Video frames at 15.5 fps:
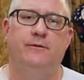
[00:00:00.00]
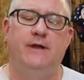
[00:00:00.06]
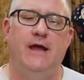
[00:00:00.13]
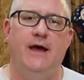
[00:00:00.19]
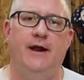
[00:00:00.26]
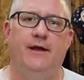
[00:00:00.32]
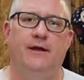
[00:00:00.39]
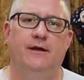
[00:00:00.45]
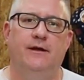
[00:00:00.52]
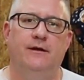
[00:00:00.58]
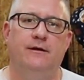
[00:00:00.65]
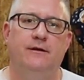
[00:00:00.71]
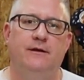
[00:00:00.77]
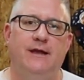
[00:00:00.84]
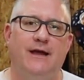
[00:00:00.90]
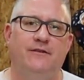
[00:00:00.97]
We
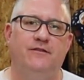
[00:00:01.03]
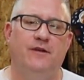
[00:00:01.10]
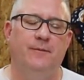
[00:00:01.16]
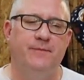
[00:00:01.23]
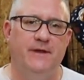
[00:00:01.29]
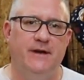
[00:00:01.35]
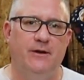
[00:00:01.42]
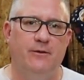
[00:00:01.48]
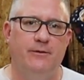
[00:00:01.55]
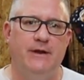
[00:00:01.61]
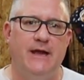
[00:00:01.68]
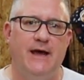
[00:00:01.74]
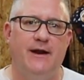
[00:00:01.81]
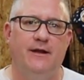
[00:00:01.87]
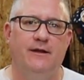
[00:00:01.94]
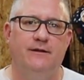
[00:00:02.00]
got something that we
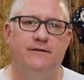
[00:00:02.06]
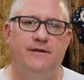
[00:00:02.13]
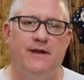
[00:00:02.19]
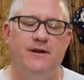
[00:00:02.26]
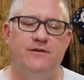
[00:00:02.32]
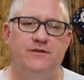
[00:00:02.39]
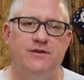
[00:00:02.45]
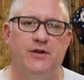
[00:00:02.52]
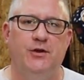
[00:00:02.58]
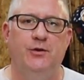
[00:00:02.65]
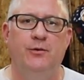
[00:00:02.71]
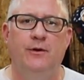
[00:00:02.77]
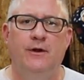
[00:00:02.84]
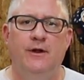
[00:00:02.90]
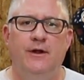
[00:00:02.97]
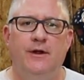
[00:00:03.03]
got to tend
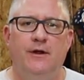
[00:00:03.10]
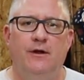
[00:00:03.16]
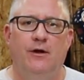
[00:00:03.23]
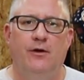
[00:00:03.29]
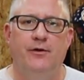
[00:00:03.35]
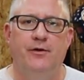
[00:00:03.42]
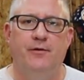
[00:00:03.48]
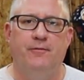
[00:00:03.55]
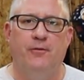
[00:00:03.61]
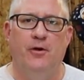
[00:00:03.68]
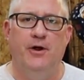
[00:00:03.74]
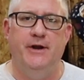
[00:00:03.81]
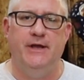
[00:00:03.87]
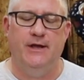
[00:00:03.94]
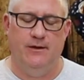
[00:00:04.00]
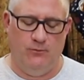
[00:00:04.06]
to on the
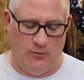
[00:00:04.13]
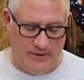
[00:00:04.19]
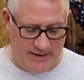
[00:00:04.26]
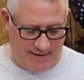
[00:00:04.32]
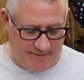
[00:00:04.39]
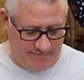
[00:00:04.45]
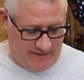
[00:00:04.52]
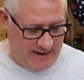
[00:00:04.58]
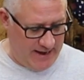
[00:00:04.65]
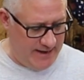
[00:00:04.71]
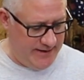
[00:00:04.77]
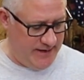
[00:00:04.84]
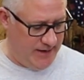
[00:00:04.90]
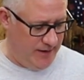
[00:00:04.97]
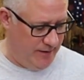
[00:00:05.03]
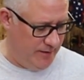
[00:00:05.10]
front end. What I've
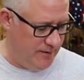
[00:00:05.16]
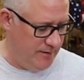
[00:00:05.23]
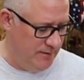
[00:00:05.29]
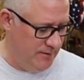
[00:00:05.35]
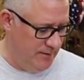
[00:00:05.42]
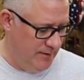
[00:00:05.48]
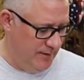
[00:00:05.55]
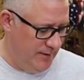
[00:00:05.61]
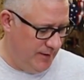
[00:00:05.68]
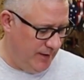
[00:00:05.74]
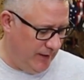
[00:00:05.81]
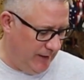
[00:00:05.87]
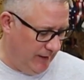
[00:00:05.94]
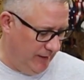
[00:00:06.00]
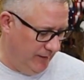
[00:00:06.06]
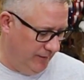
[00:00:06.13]
got here
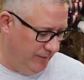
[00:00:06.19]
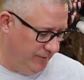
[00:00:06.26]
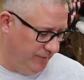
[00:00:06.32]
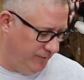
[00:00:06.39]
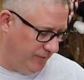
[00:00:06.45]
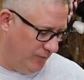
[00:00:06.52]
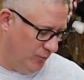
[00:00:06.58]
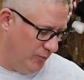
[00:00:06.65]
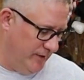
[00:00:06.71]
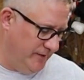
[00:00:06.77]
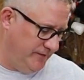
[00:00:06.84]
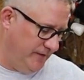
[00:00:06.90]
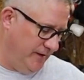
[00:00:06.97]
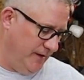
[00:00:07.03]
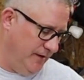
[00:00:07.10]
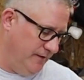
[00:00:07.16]
is
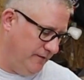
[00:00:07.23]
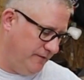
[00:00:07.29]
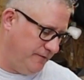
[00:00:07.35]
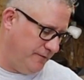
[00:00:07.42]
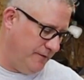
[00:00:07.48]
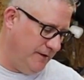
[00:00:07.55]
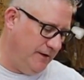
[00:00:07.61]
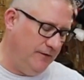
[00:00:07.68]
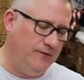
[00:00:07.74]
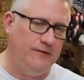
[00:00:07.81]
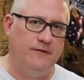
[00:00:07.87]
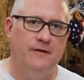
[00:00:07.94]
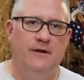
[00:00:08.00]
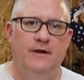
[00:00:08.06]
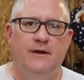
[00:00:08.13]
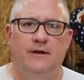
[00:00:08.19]
Rigid
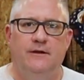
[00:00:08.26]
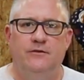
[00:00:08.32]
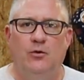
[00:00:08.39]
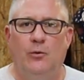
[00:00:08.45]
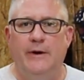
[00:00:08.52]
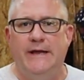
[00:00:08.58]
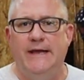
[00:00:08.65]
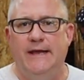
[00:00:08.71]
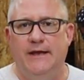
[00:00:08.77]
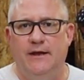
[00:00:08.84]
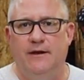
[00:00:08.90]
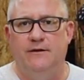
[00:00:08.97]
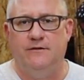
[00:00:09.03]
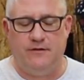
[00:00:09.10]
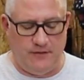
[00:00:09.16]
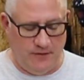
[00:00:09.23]
Industries
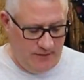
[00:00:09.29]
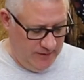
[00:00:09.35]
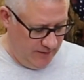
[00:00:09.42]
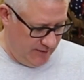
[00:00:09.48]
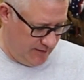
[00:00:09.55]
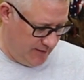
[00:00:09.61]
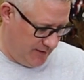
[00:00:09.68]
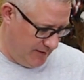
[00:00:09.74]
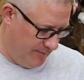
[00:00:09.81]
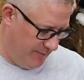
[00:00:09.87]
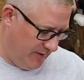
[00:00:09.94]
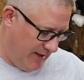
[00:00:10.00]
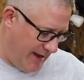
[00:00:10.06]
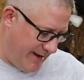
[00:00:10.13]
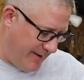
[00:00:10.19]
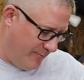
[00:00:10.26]
20-inch
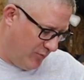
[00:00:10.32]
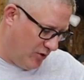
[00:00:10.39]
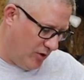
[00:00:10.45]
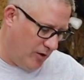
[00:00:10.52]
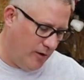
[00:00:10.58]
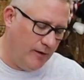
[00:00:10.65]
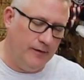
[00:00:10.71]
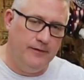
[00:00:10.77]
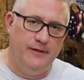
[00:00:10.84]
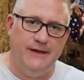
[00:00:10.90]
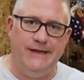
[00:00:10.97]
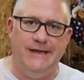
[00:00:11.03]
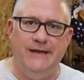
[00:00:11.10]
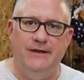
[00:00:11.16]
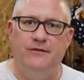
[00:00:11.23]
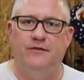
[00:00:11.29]
light bar, the
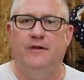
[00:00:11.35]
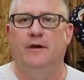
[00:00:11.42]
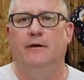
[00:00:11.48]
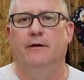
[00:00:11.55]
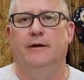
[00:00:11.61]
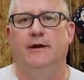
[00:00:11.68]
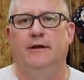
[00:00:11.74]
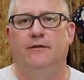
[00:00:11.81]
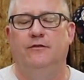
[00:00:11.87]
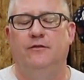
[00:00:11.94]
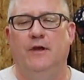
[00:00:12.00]
E-Series.